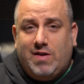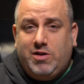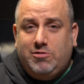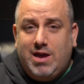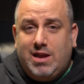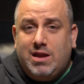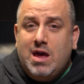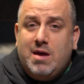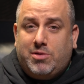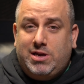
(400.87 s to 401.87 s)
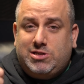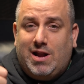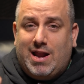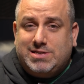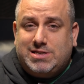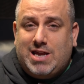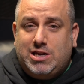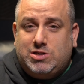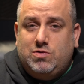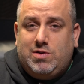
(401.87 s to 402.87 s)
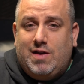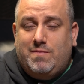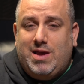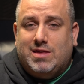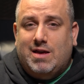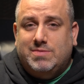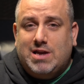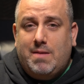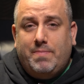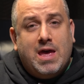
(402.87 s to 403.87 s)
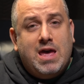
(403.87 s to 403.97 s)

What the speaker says: If you did, please do not hesitate to give me a thumbs up.